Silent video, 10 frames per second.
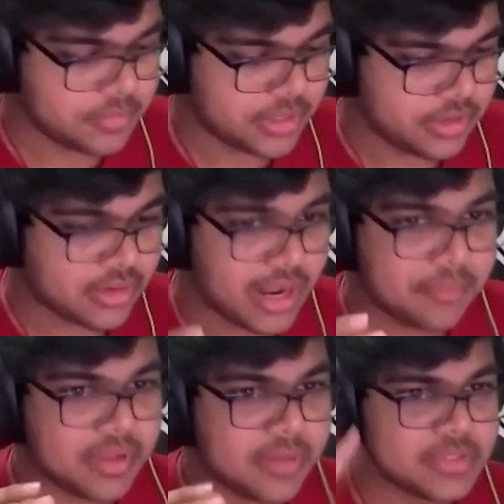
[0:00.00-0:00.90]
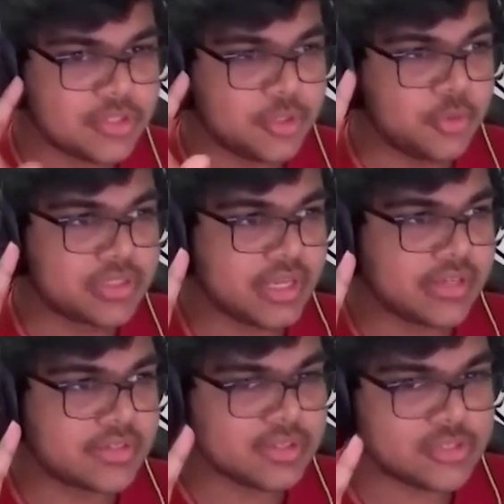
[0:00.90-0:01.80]
but RAM comes in 2
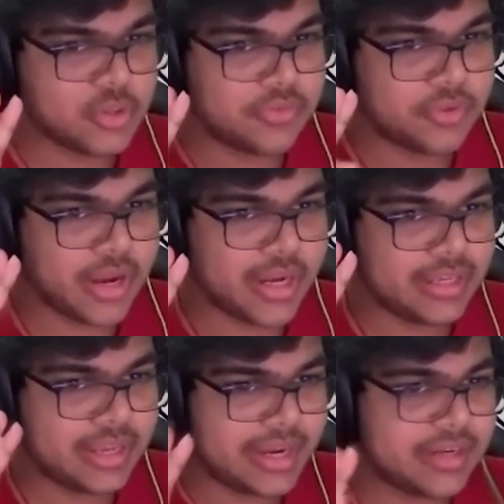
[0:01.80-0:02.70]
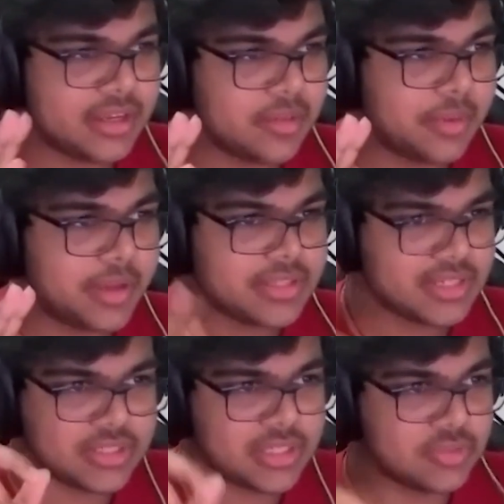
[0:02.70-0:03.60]
sticks. So if you're getting 8 gigabytes,
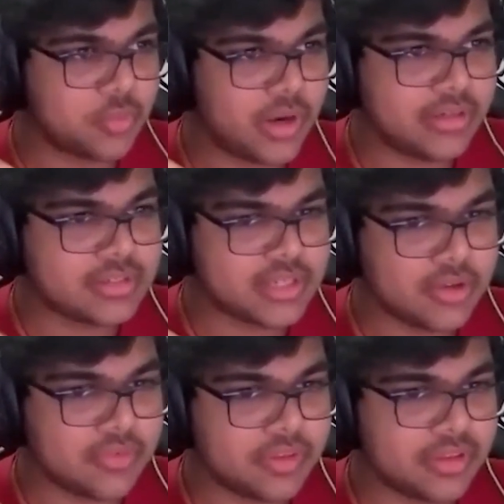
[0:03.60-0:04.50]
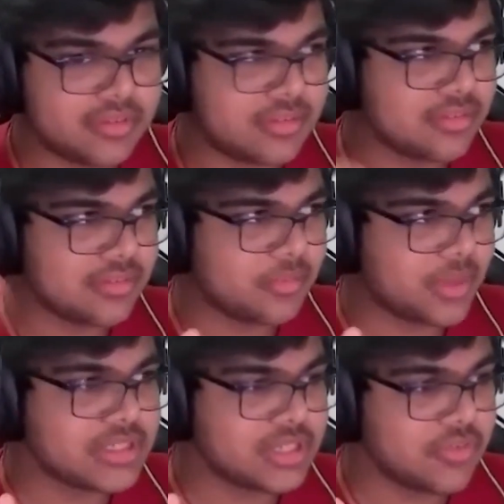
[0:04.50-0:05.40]
it's just one stick of
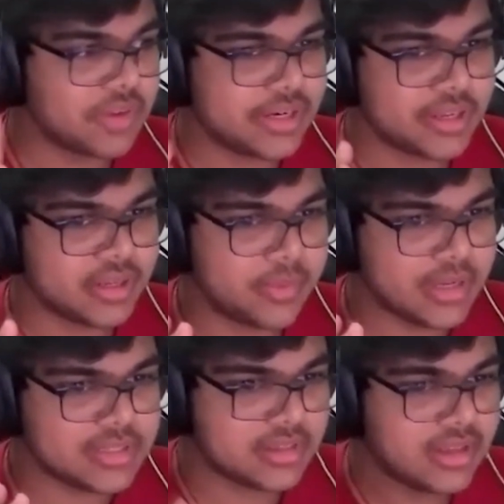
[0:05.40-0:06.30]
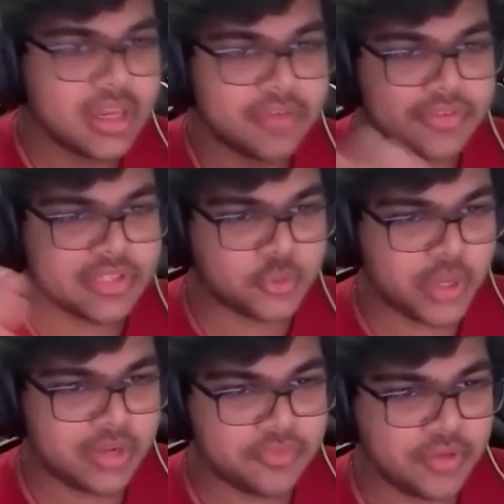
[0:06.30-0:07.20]
8 gigabytes. If it's
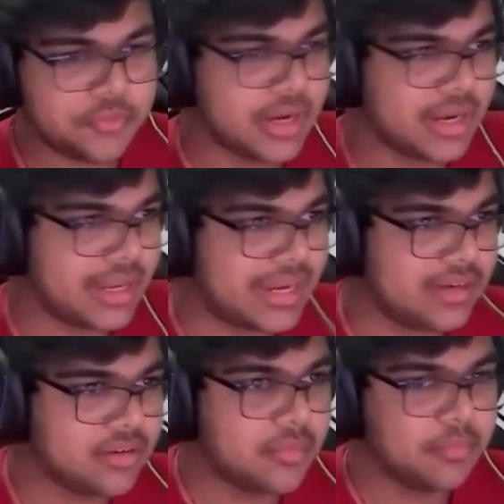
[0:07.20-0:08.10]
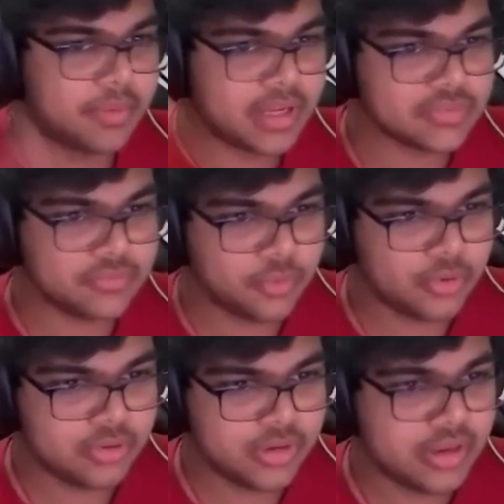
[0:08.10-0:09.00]
12, you have to get 8 plus
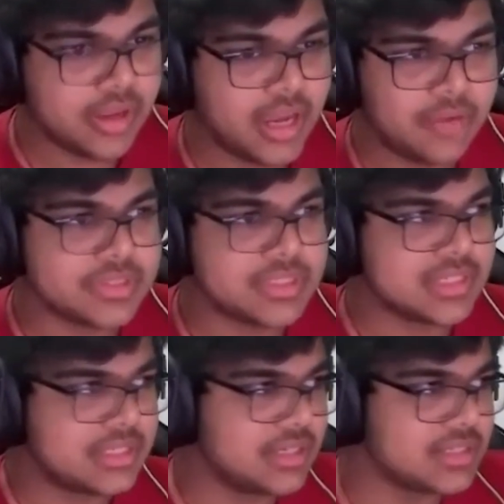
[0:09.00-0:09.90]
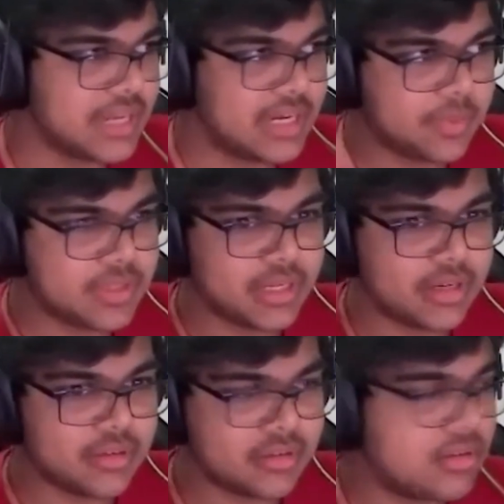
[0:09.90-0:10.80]
4, and if it's 16, it's 8 plus
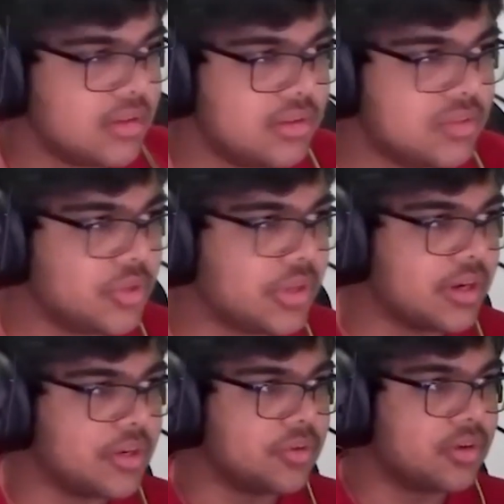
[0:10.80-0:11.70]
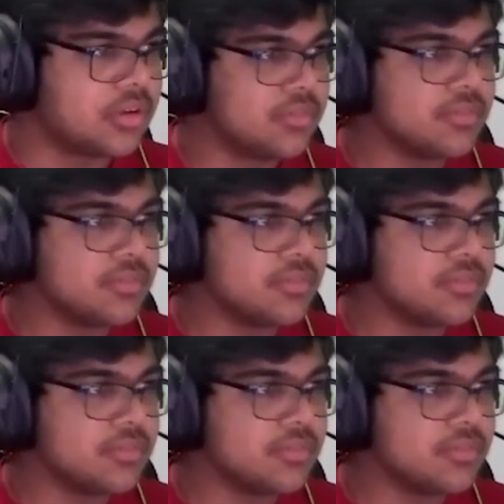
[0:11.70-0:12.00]
8. So you can continue, Raghav.